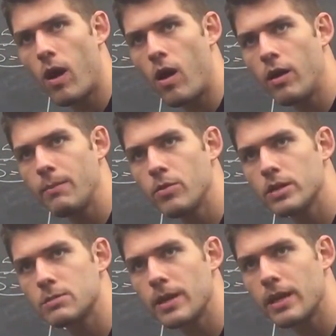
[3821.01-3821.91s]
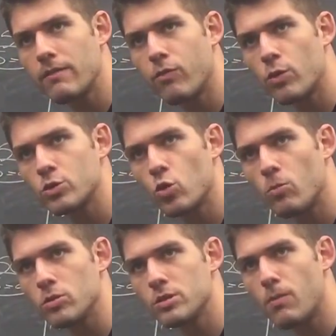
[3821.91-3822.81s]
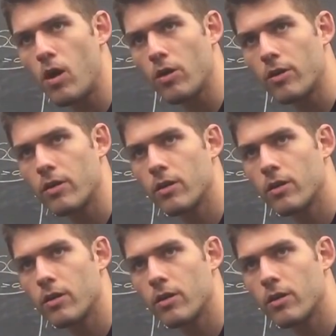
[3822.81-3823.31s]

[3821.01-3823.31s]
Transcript: All I'm doing is making force normal smaller.